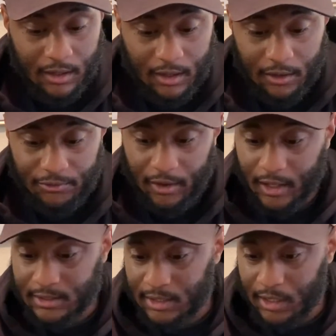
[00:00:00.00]
A
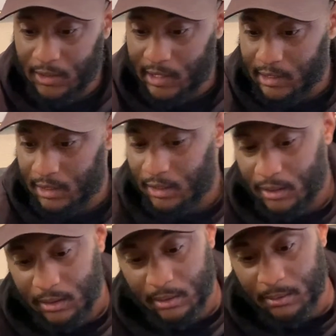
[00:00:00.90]
fucking steal, and
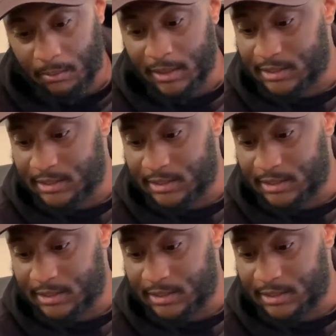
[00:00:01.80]
it's